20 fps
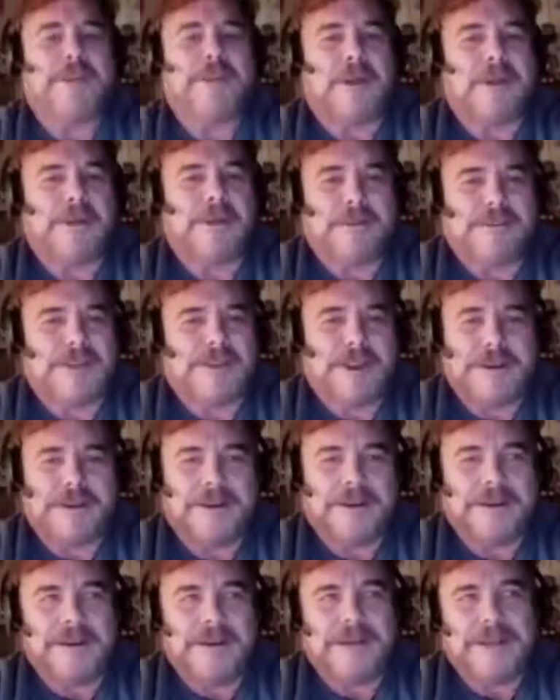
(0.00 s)
That's all they would
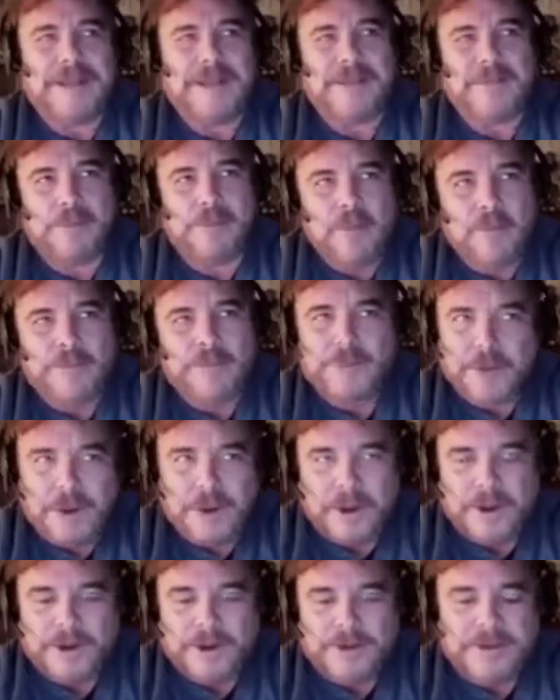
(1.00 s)
say, that he moved
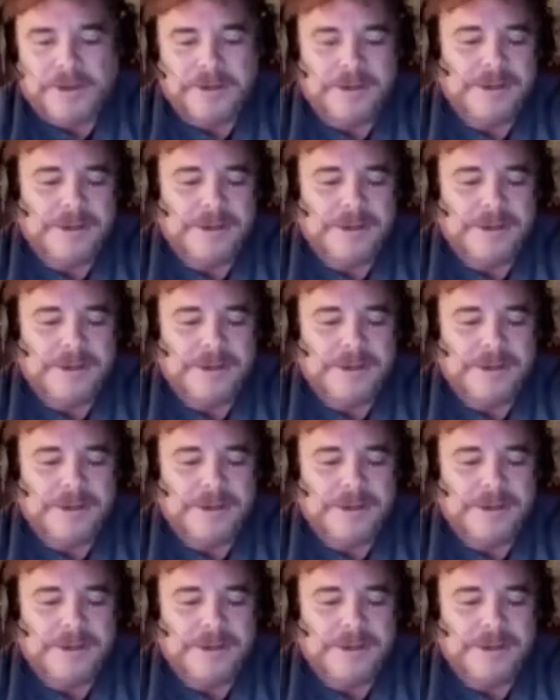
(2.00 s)
on.